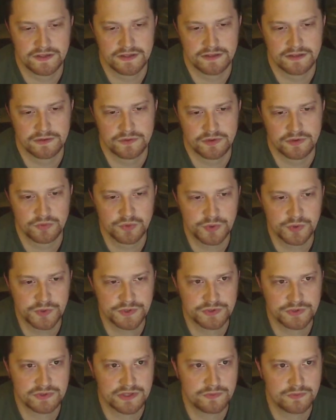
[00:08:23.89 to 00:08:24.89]
the, the
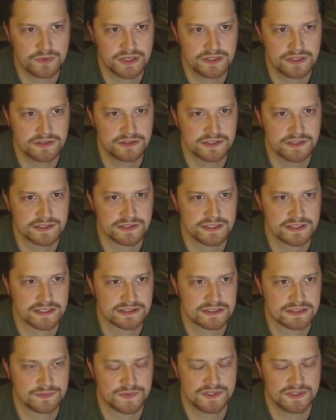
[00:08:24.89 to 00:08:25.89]
rules are unwritten. It's not
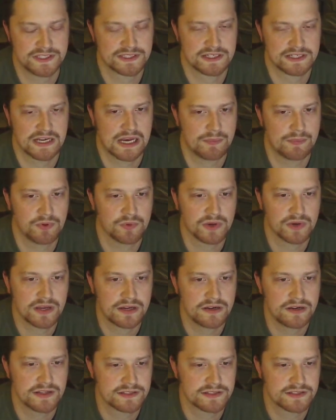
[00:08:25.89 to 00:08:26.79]
something that's copyrighted.